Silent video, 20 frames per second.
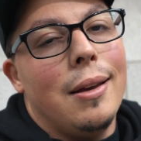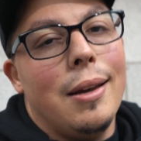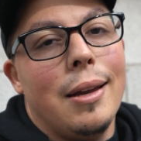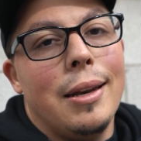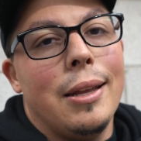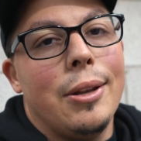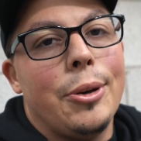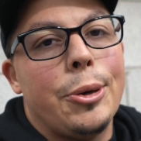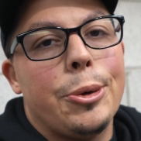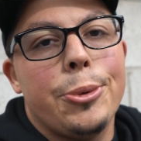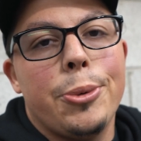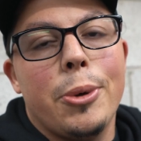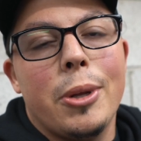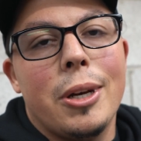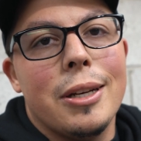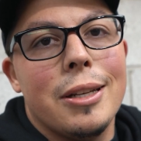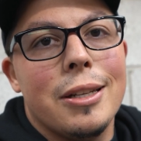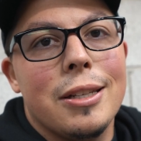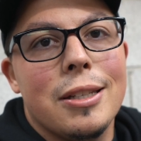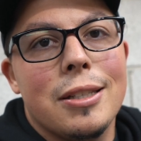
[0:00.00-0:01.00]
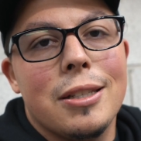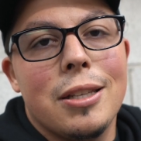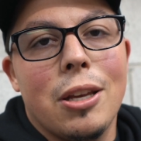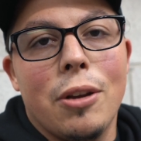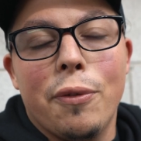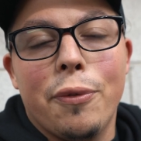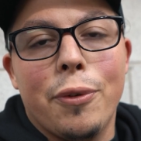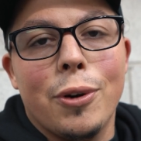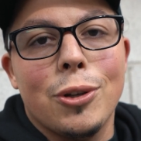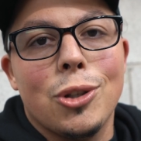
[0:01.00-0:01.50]
And it is what it is.
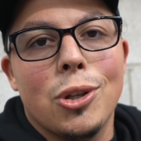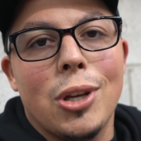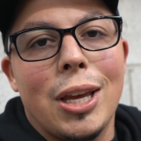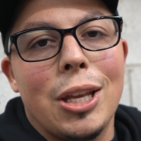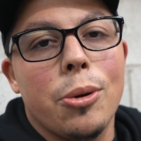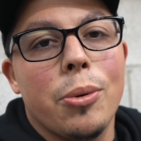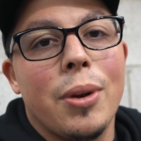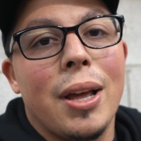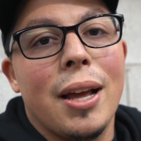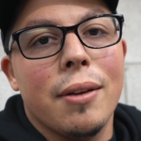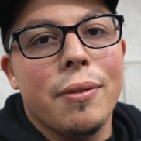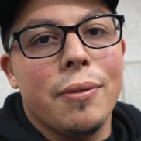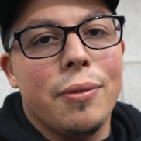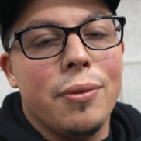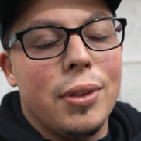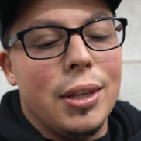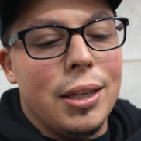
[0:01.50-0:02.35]
Unfortunately, I don't have